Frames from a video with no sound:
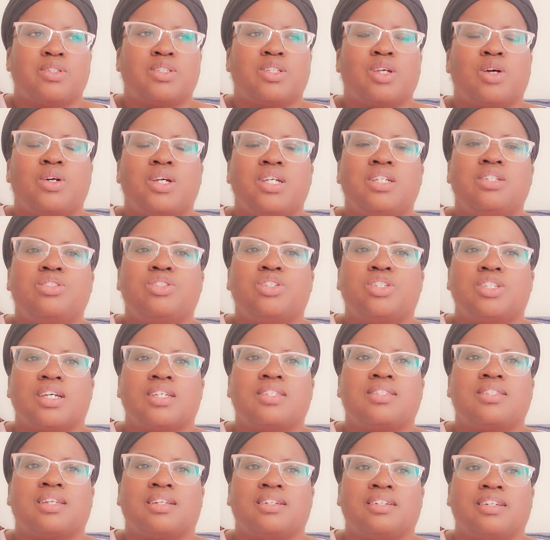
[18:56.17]
So it's
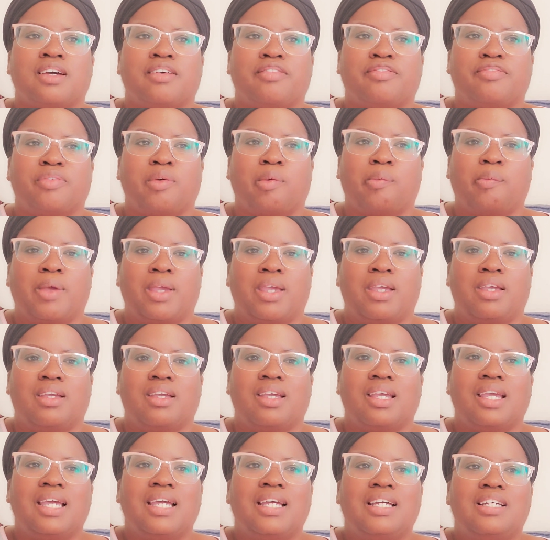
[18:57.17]
just enough for me
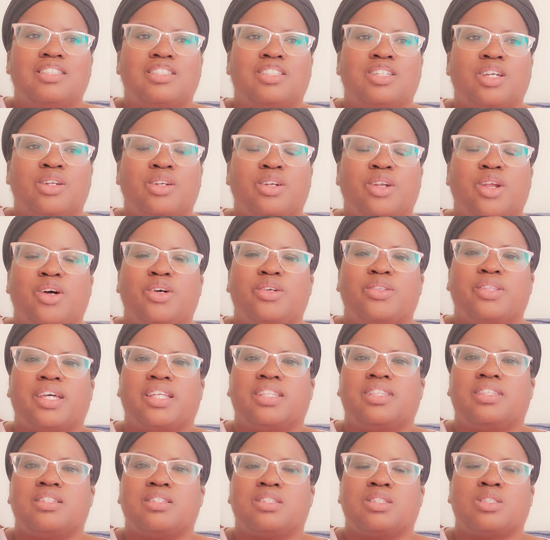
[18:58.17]
to know
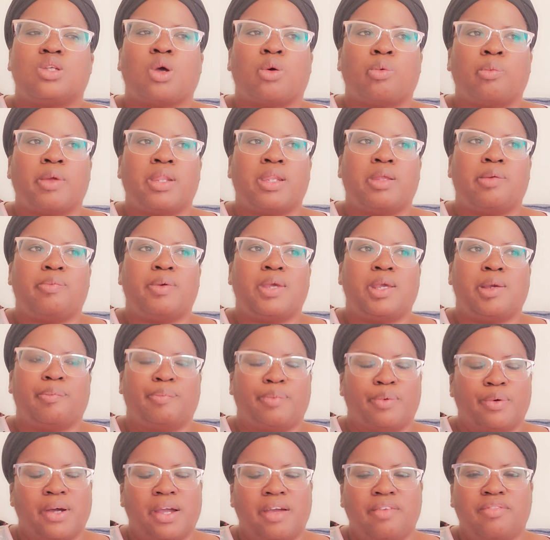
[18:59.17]
that so many
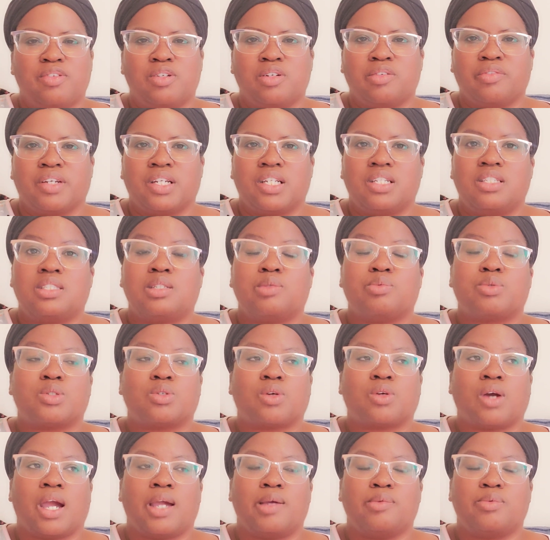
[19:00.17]
people have already
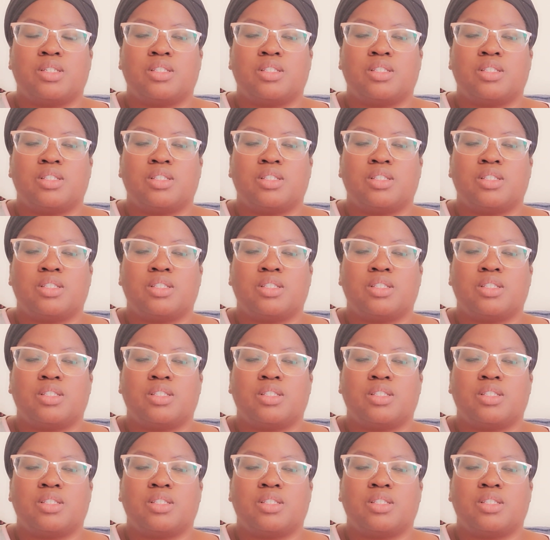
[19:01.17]
subscribed to